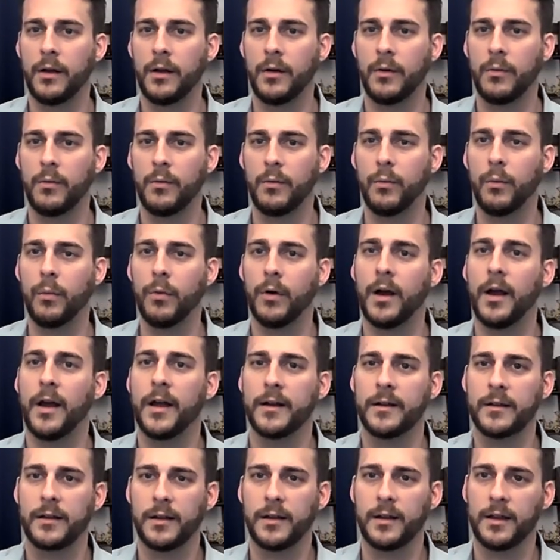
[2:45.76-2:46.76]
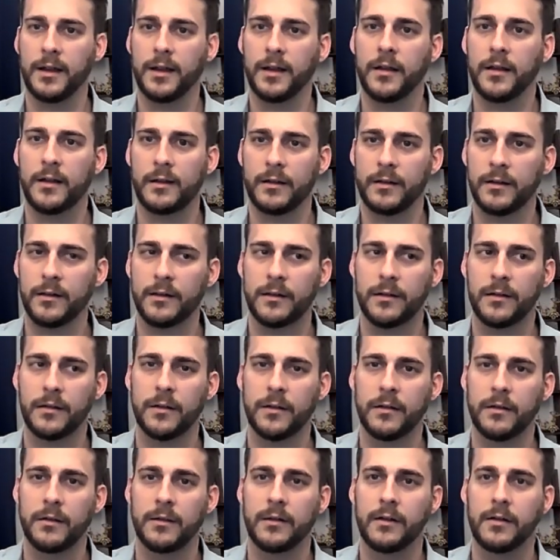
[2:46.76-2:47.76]
what is
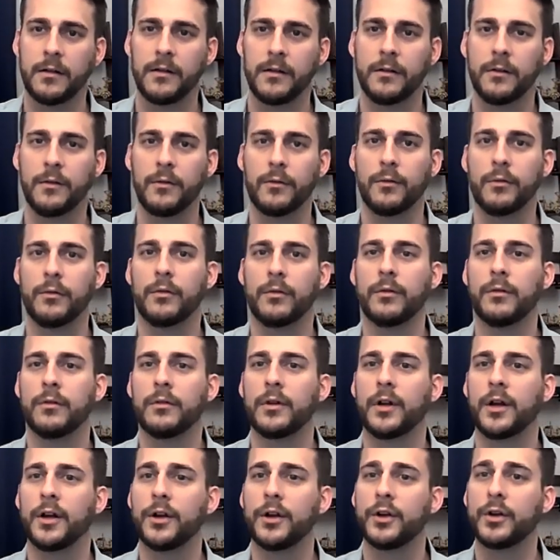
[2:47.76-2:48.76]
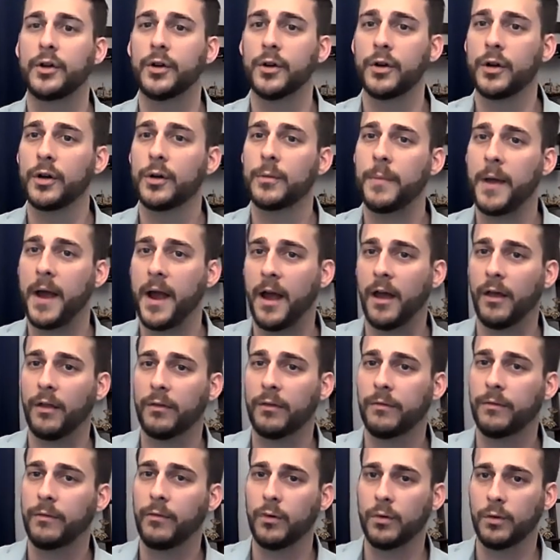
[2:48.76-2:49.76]
a good path
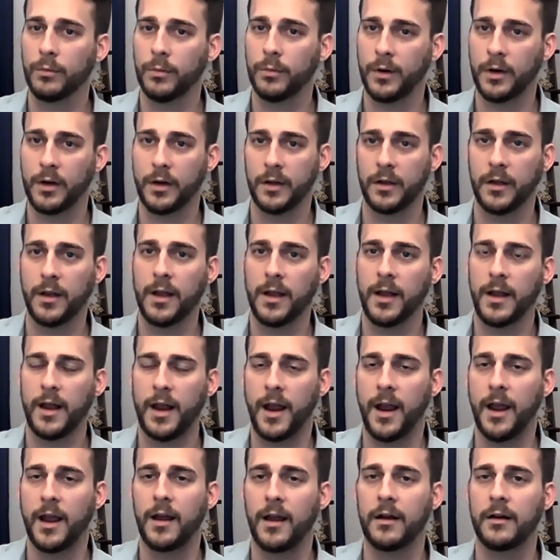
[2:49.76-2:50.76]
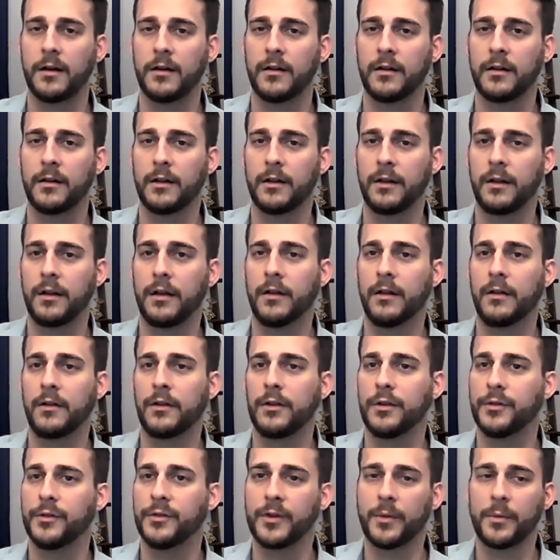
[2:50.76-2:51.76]
forward. And
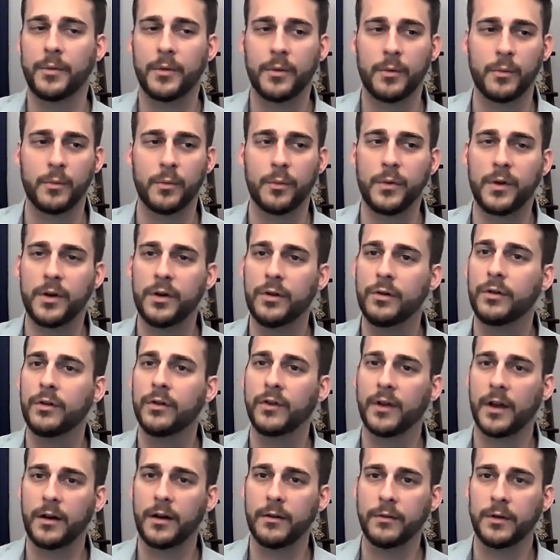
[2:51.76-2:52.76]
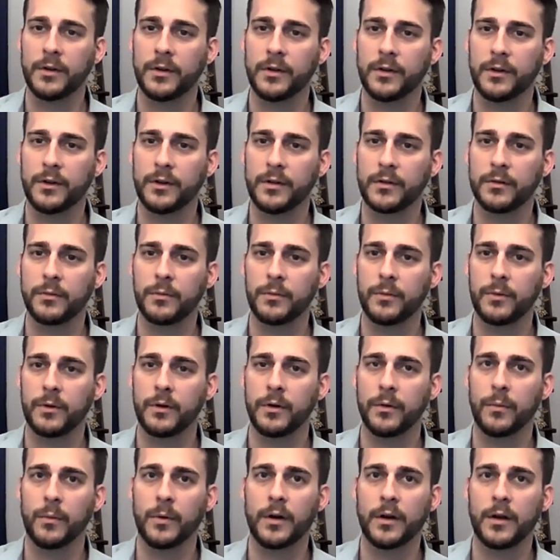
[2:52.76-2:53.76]
something, when we do design research and we
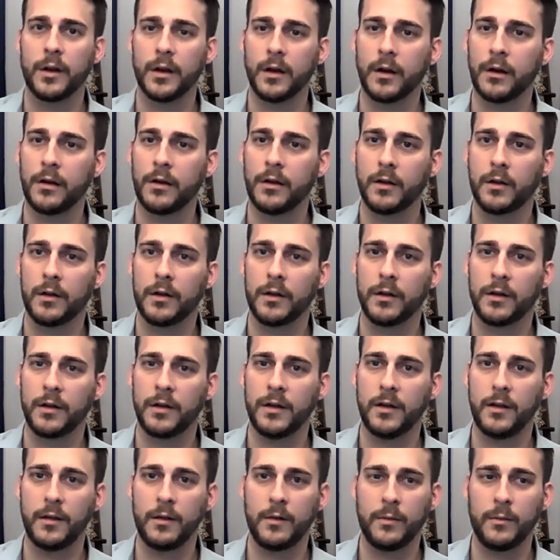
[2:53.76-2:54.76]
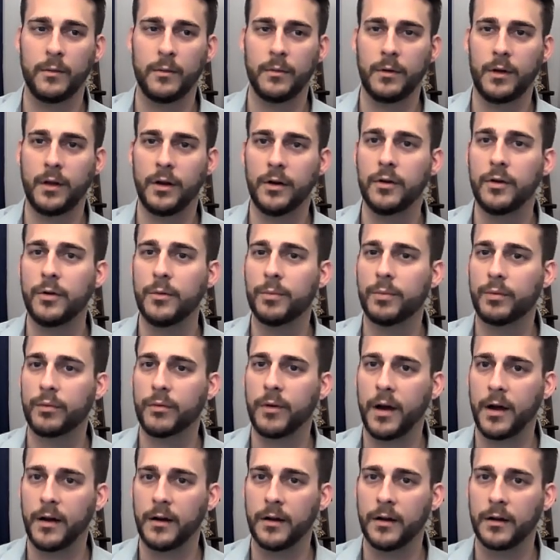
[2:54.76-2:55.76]
were working on a new
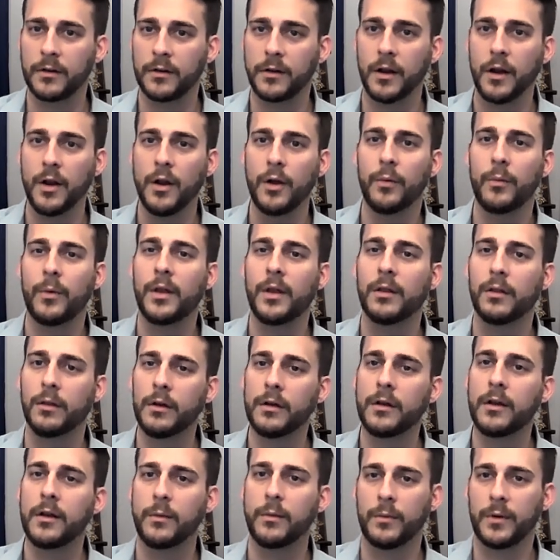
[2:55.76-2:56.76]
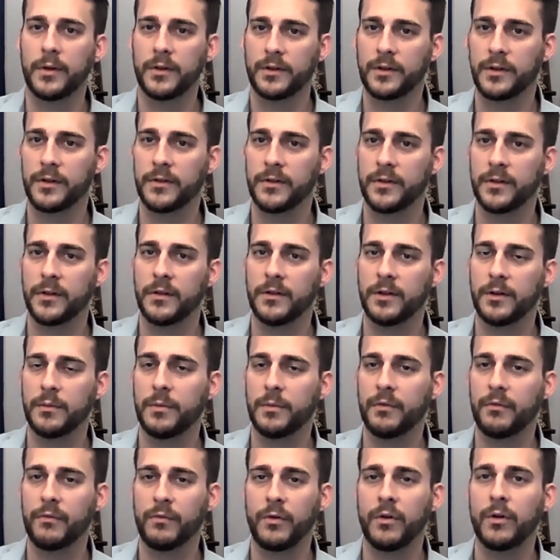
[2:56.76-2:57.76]
product, we look at what's existed
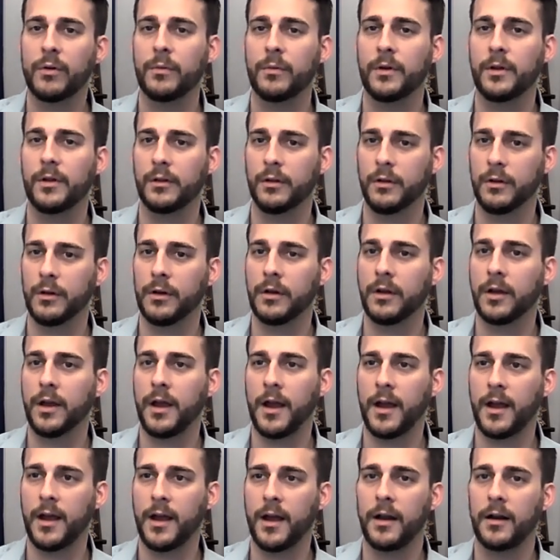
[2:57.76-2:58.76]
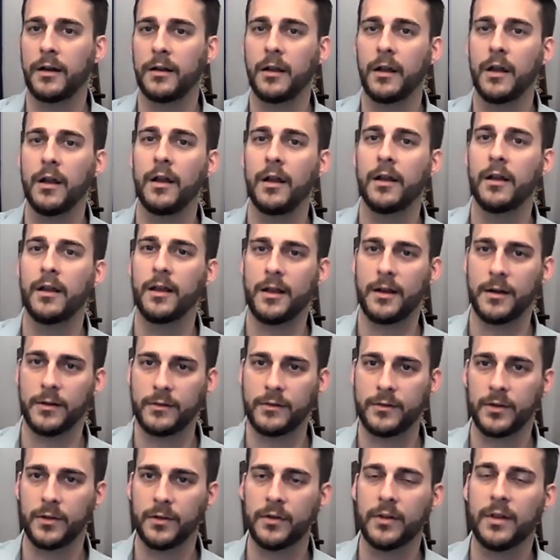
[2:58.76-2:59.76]
before. We look at,
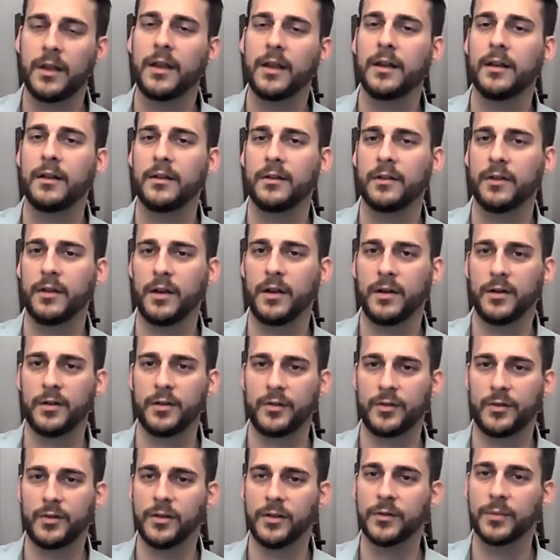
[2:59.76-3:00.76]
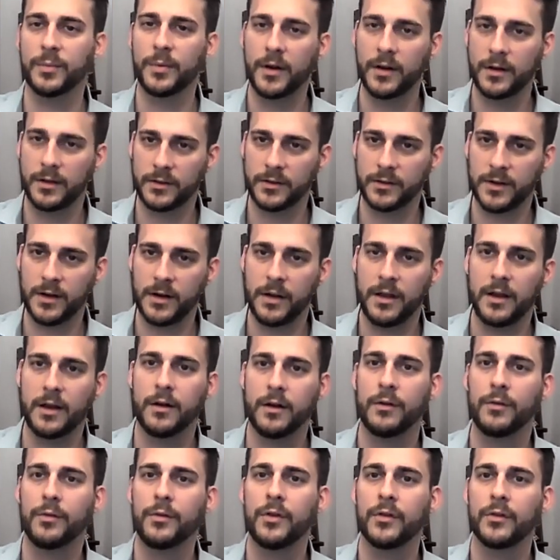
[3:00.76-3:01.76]
here's these things, here's these products out
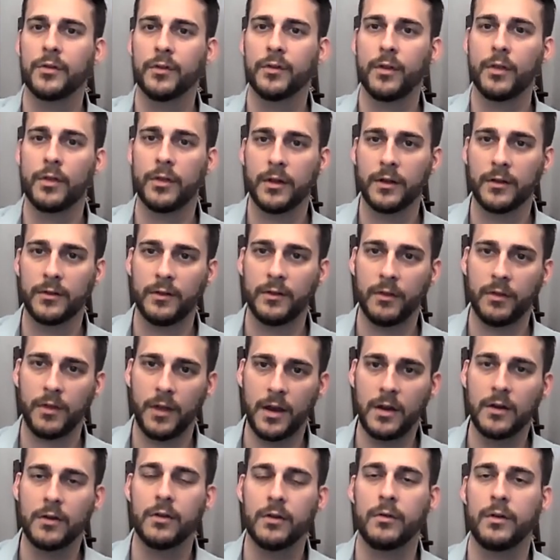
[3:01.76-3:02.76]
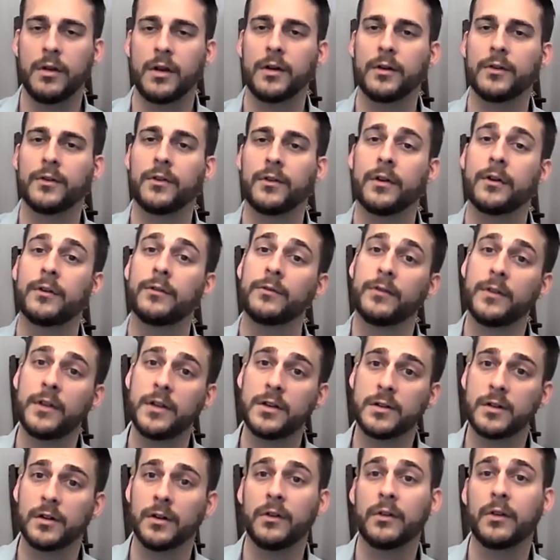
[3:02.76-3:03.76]
here, these are the things that they do, here's their
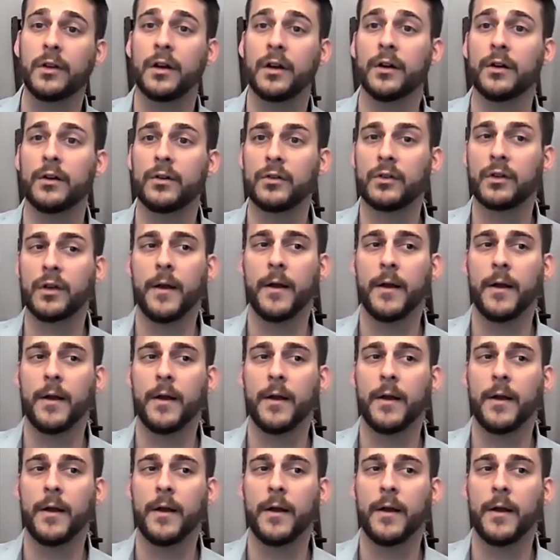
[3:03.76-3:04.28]
features, here's